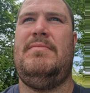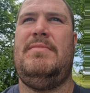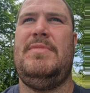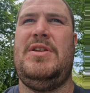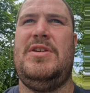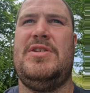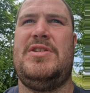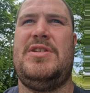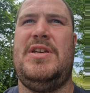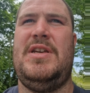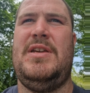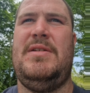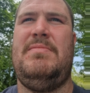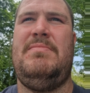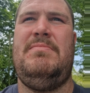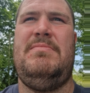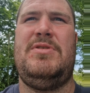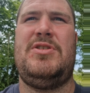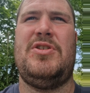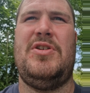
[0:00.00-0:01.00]
And you see
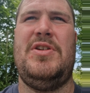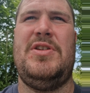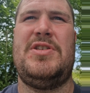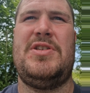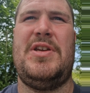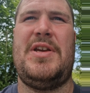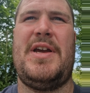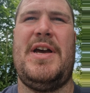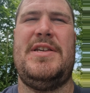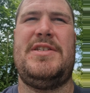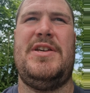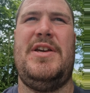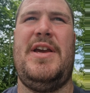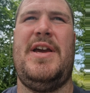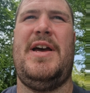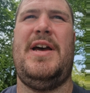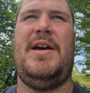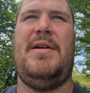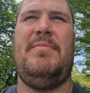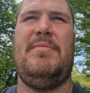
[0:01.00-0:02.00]
sites like As I
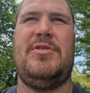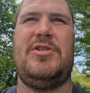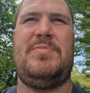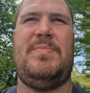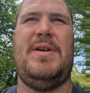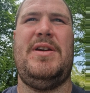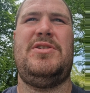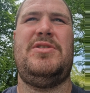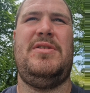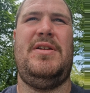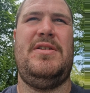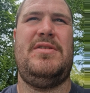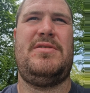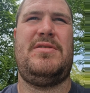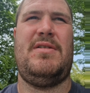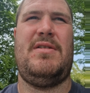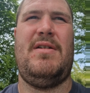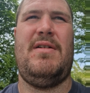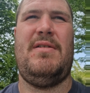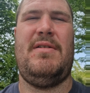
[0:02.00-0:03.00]
Am or Specialist
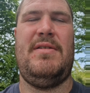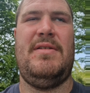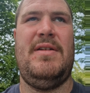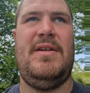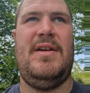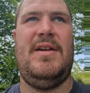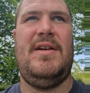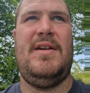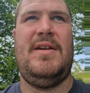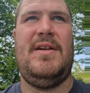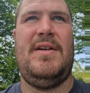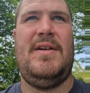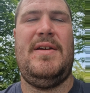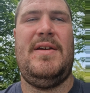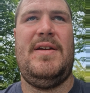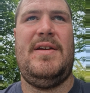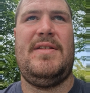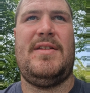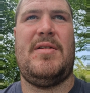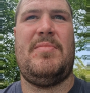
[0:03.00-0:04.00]
Stern, and
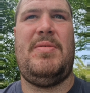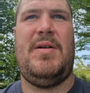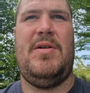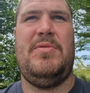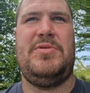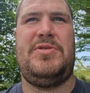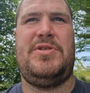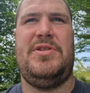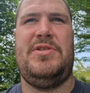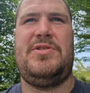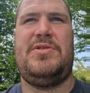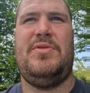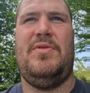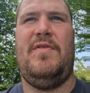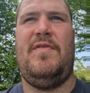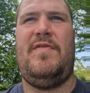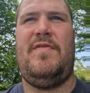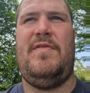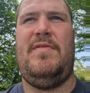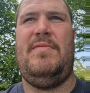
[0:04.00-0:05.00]
they're posting
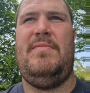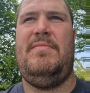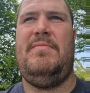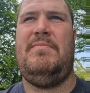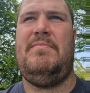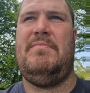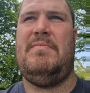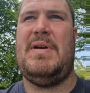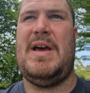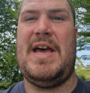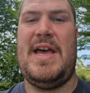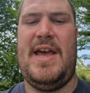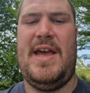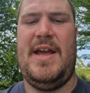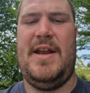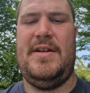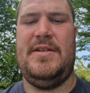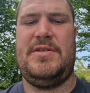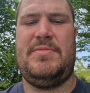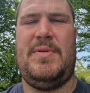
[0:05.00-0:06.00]
stuff
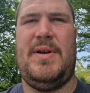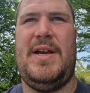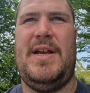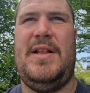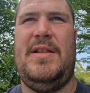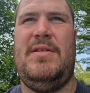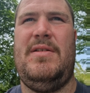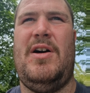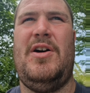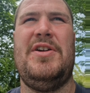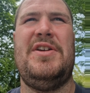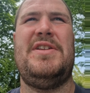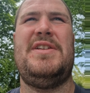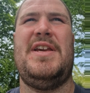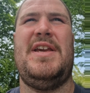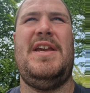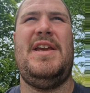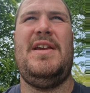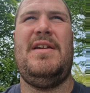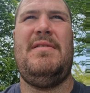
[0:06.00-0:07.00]
ahead as well,
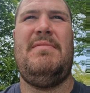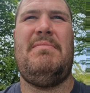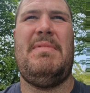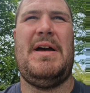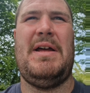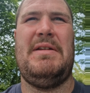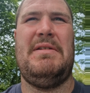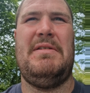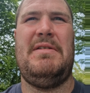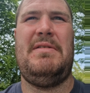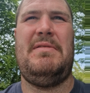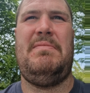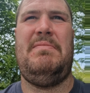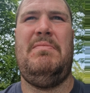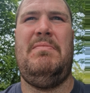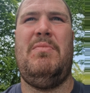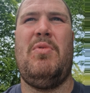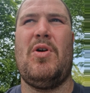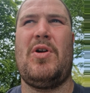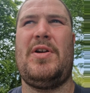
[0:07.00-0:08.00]
IT and
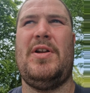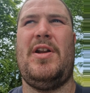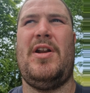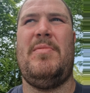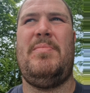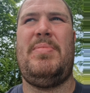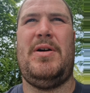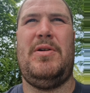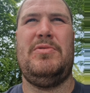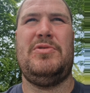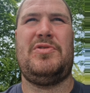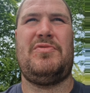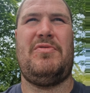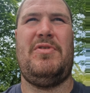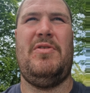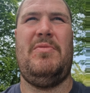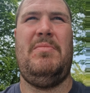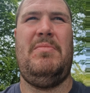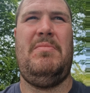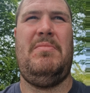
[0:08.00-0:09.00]
working in a post
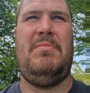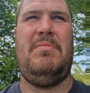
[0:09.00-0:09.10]
room.